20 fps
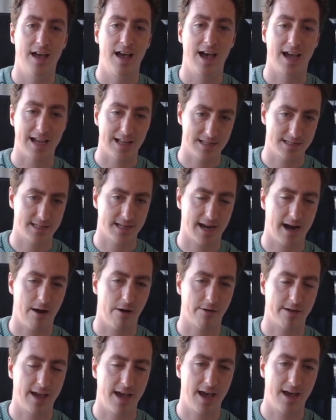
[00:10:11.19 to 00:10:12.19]
against the
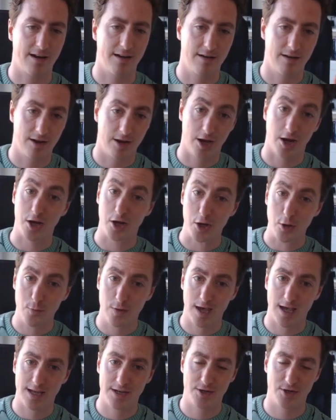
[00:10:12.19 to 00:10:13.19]
Caro Kann, and you
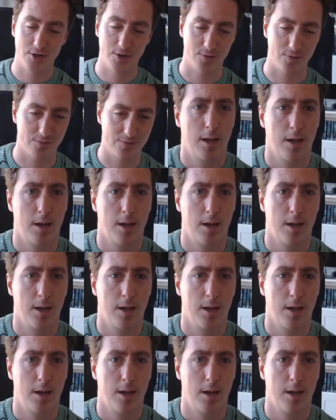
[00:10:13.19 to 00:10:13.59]
can too.